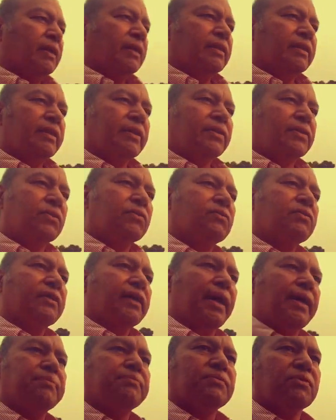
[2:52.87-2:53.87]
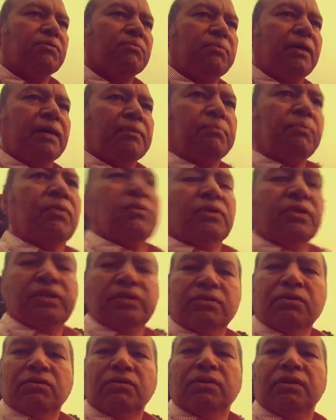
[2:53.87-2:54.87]
there are two types of bipolar
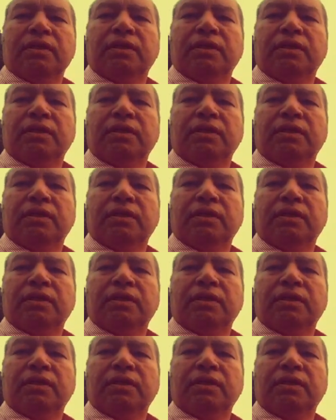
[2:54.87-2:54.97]
disorder.